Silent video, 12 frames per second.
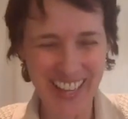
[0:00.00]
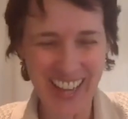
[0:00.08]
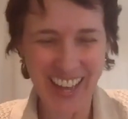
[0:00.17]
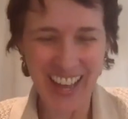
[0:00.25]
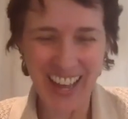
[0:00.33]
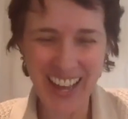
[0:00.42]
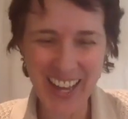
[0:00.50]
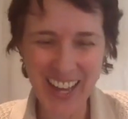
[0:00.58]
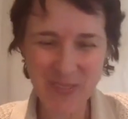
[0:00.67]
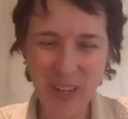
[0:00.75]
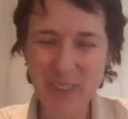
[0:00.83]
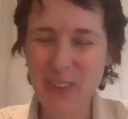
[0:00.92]

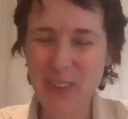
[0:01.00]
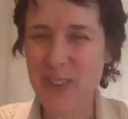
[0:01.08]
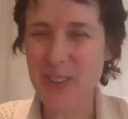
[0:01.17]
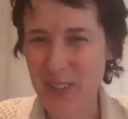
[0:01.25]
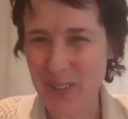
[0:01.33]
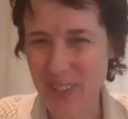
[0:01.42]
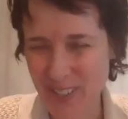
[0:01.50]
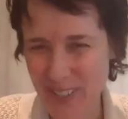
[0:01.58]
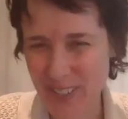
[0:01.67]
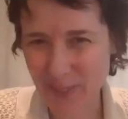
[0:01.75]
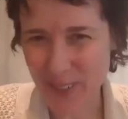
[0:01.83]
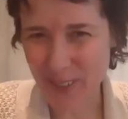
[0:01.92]
Well, I've got three
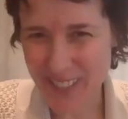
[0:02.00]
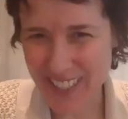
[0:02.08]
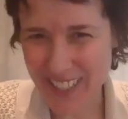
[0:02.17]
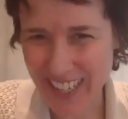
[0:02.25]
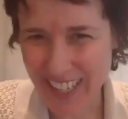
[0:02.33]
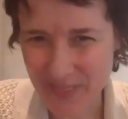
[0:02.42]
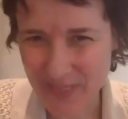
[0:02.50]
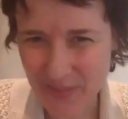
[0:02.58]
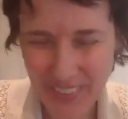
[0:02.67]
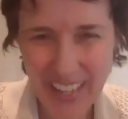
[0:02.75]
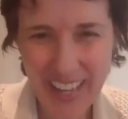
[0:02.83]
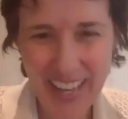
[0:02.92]
questions for you today.
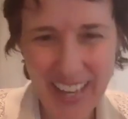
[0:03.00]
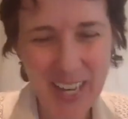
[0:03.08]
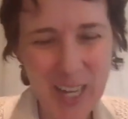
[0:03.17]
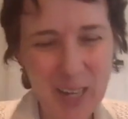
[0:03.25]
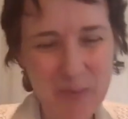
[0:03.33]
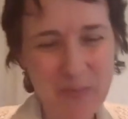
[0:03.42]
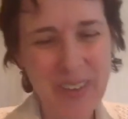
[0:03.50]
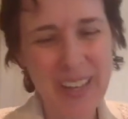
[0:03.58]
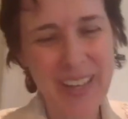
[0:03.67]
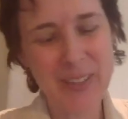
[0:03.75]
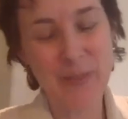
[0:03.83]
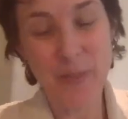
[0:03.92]

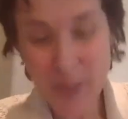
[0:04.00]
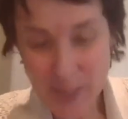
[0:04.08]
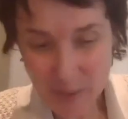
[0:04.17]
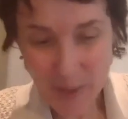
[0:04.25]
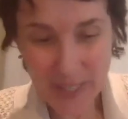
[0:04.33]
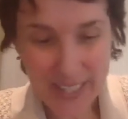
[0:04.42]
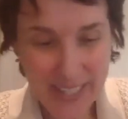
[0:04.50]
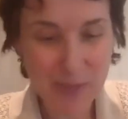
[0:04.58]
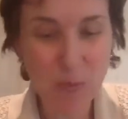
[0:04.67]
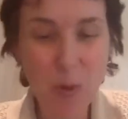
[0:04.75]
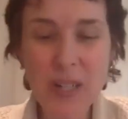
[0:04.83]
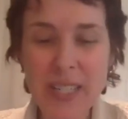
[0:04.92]
The first one is,
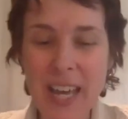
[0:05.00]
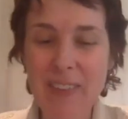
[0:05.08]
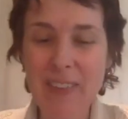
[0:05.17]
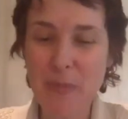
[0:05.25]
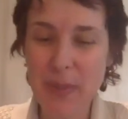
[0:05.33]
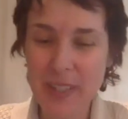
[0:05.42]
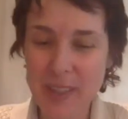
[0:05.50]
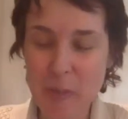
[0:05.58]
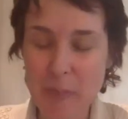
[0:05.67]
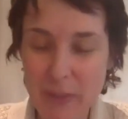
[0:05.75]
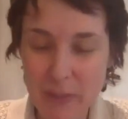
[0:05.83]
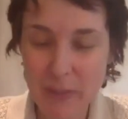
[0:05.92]
what have been the
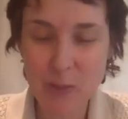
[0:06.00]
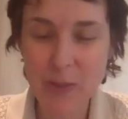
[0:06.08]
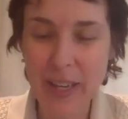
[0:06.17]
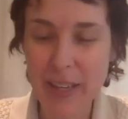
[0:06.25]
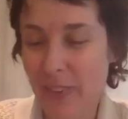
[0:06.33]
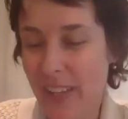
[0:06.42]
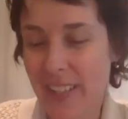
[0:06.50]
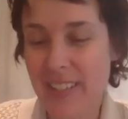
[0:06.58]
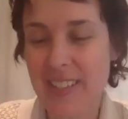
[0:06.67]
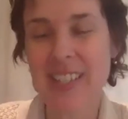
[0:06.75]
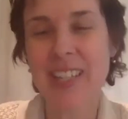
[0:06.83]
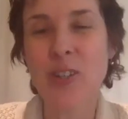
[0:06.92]
pivotal
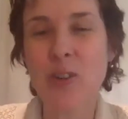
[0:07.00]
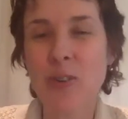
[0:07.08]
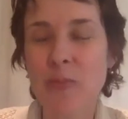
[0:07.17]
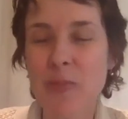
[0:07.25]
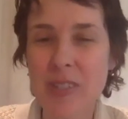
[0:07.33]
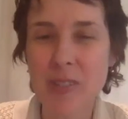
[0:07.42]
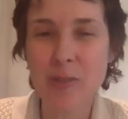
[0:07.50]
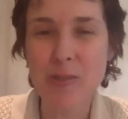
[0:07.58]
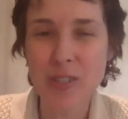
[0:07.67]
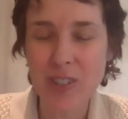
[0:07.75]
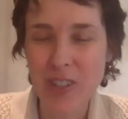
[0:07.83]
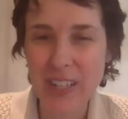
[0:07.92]
events in your musical
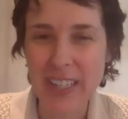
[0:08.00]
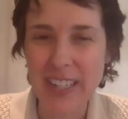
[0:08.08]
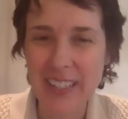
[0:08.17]
journey?